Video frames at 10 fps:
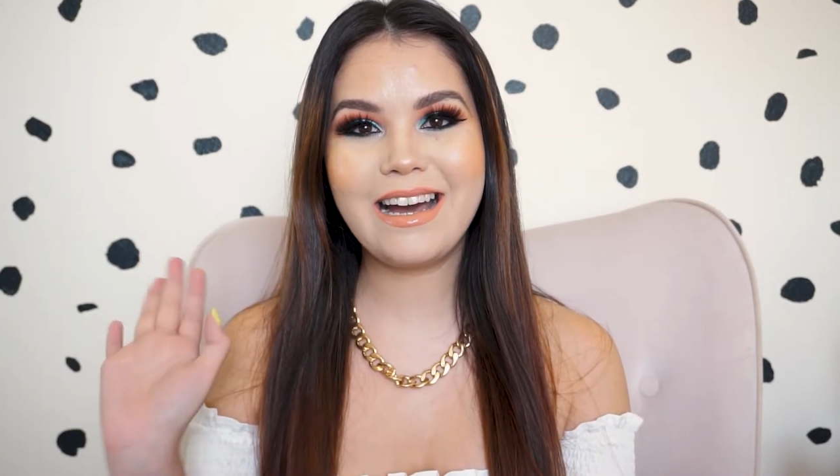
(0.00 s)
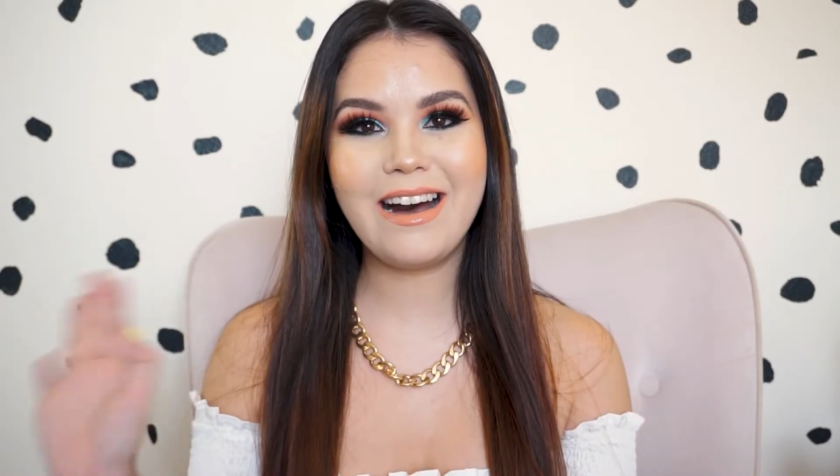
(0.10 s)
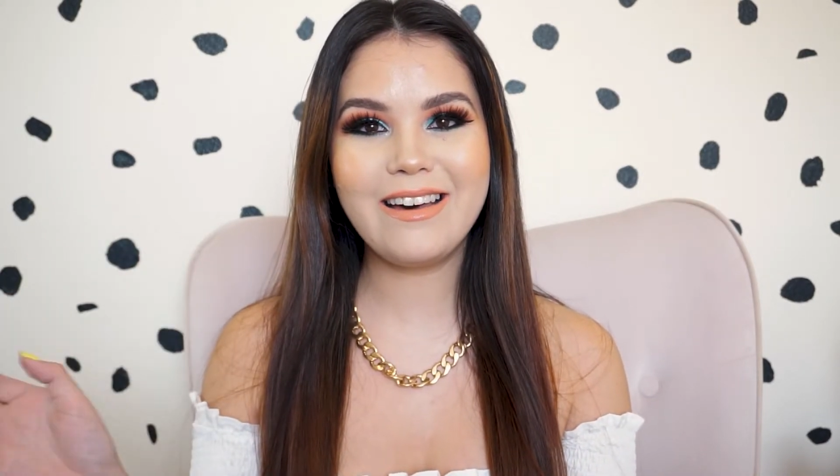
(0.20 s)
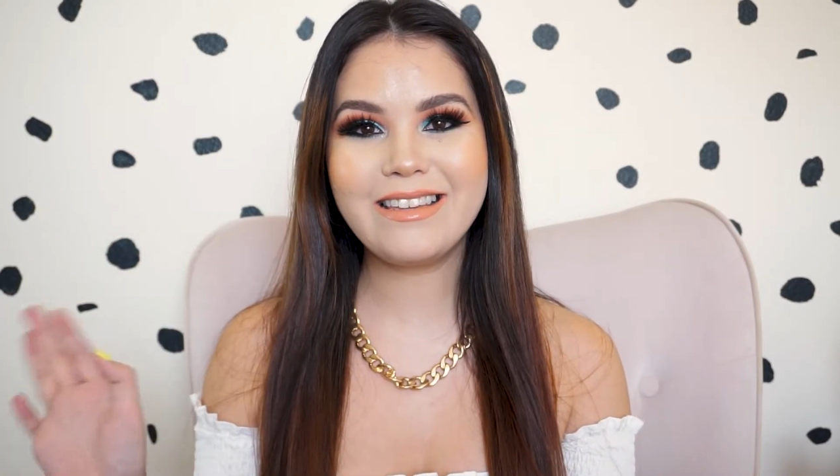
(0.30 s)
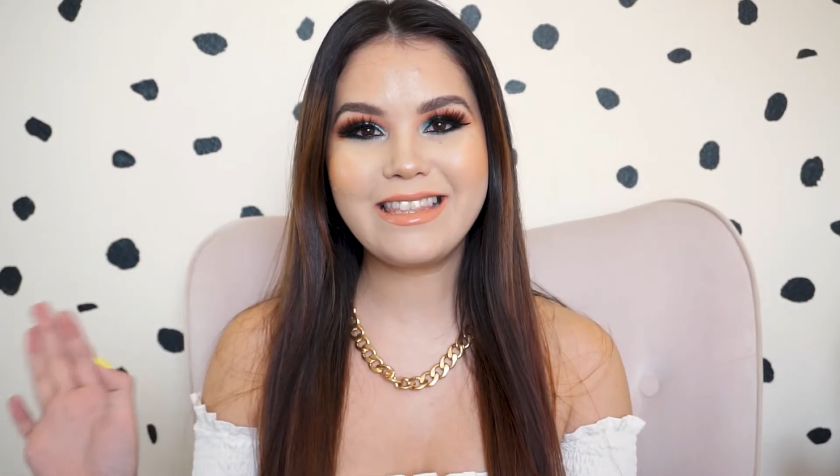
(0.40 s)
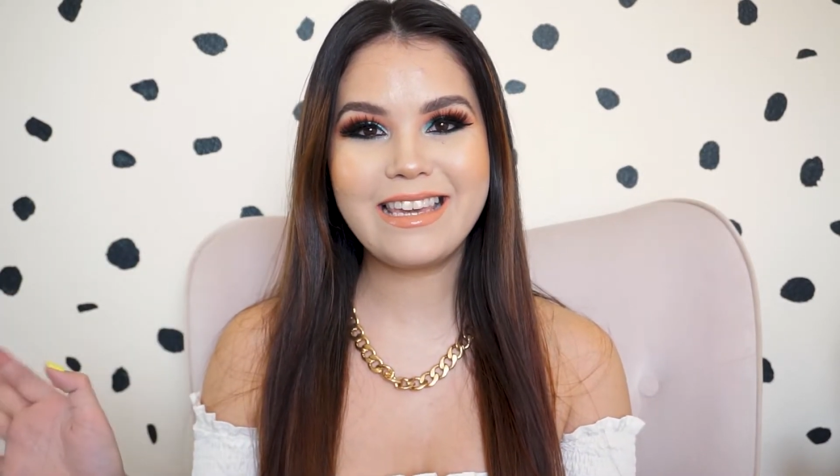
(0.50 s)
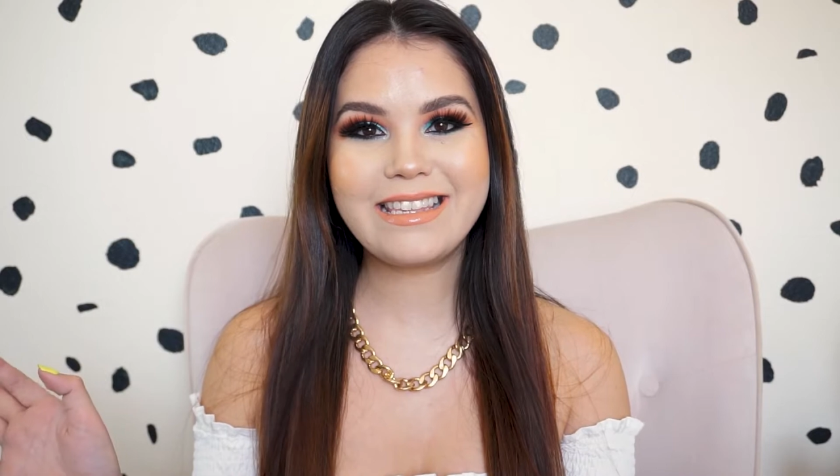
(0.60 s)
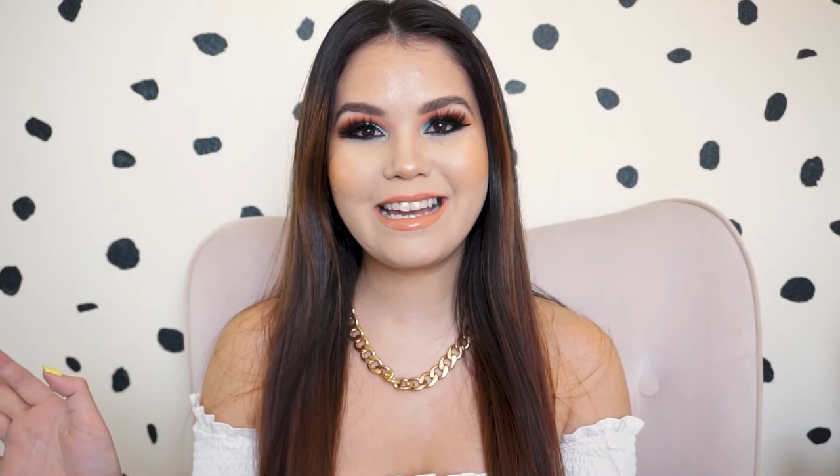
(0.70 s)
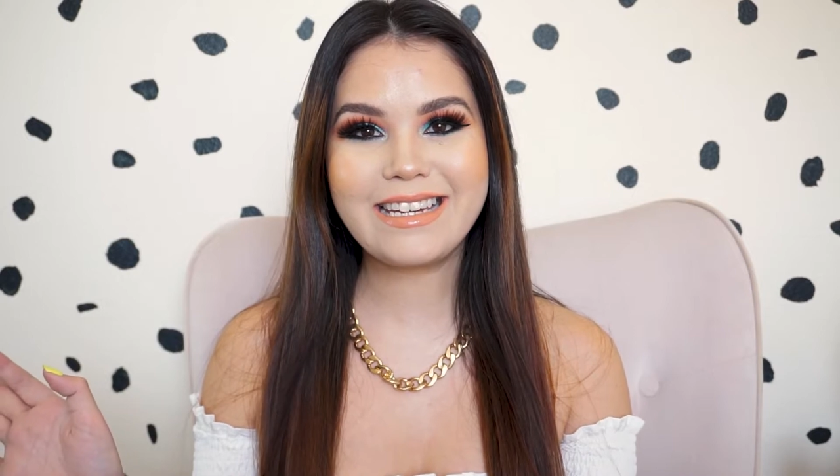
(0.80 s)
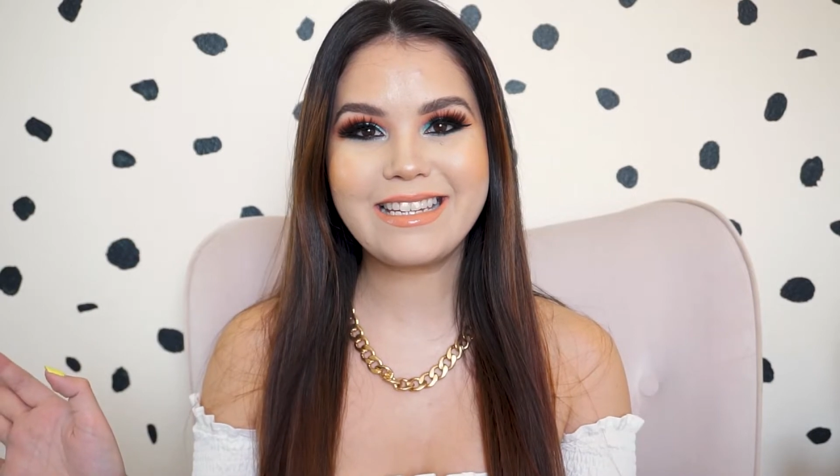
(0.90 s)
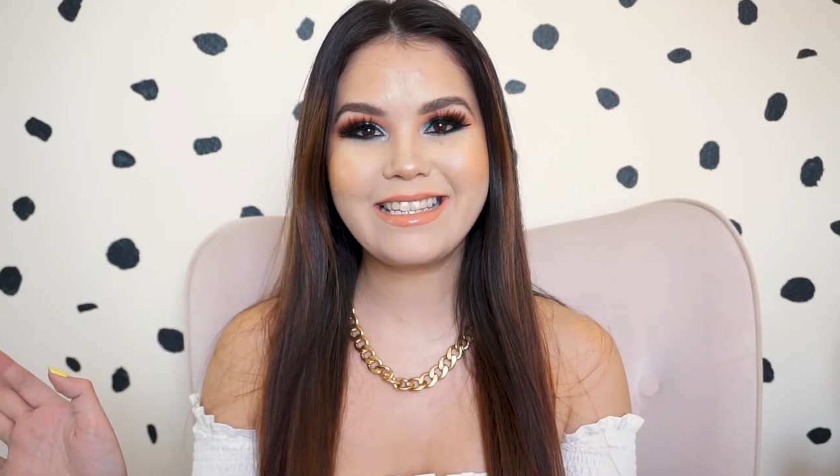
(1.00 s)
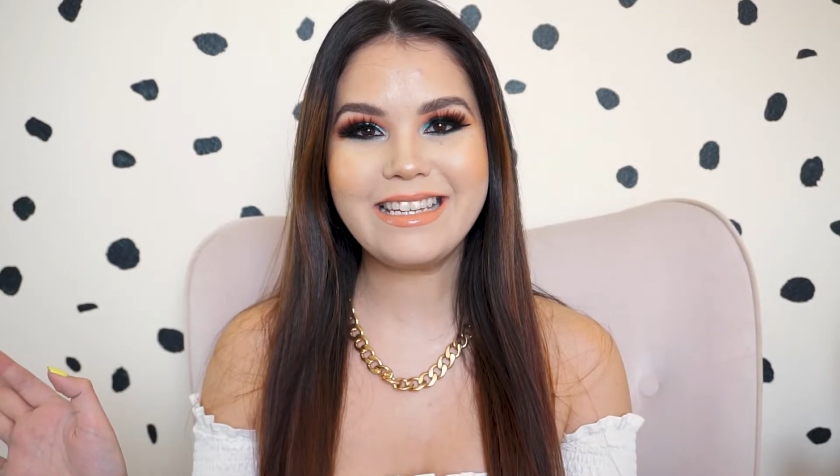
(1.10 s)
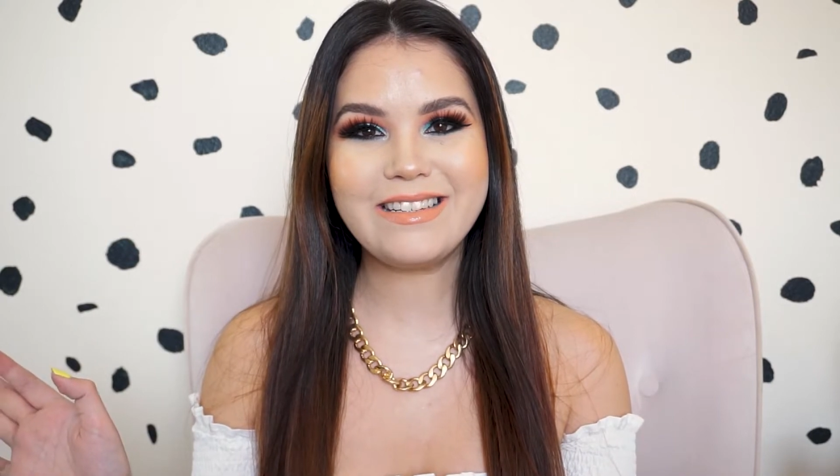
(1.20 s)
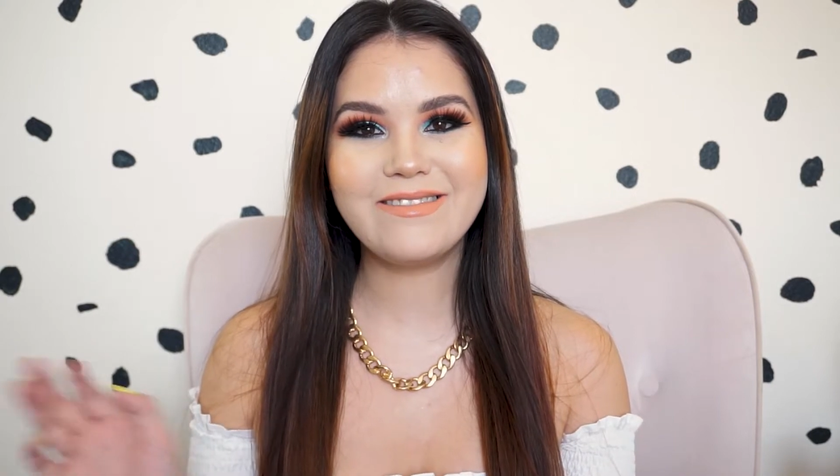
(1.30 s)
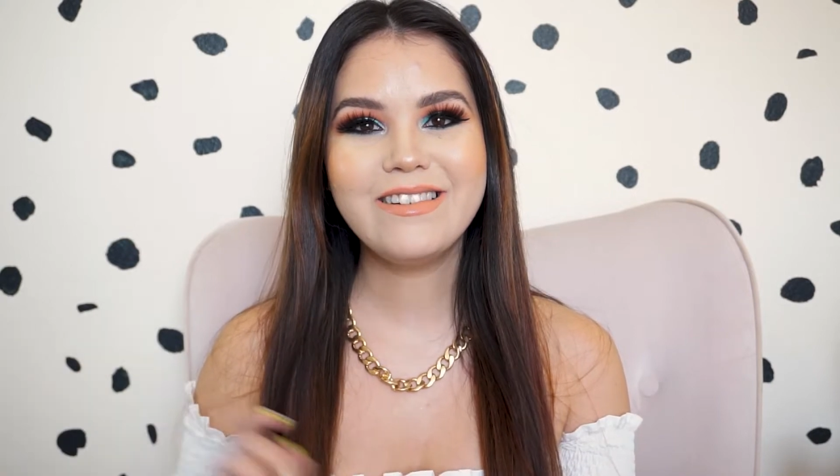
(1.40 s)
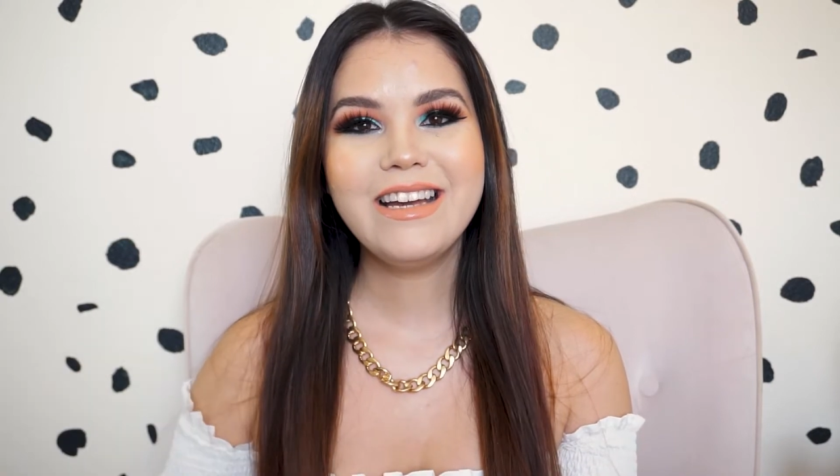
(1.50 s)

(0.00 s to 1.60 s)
all the things I could do.